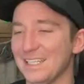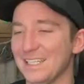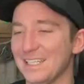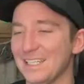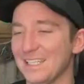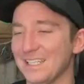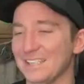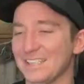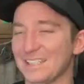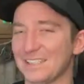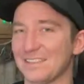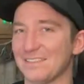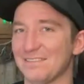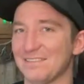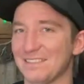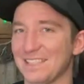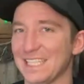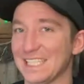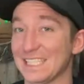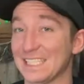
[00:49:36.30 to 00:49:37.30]
It's like,
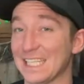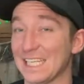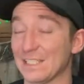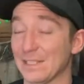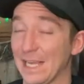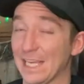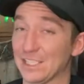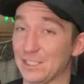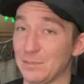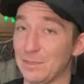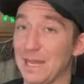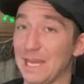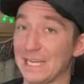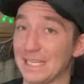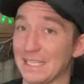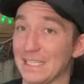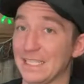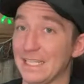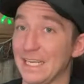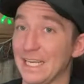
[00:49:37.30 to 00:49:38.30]
thanks, guys. Actually, back in
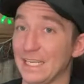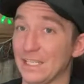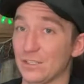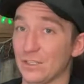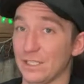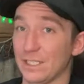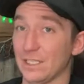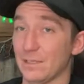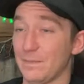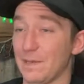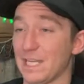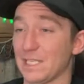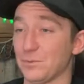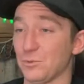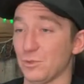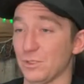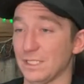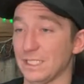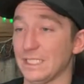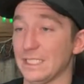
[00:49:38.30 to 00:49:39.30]
the day, I couldn't get a passport
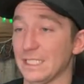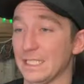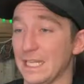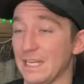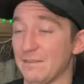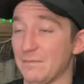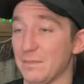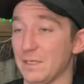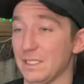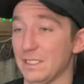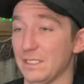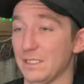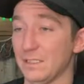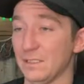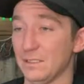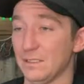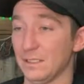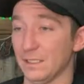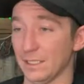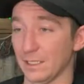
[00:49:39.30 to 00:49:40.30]
because I didn't have money
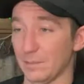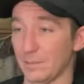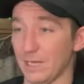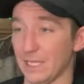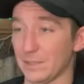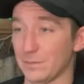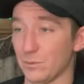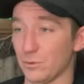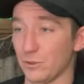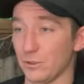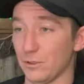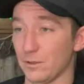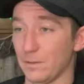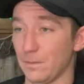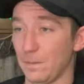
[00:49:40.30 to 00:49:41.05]
to get a passport.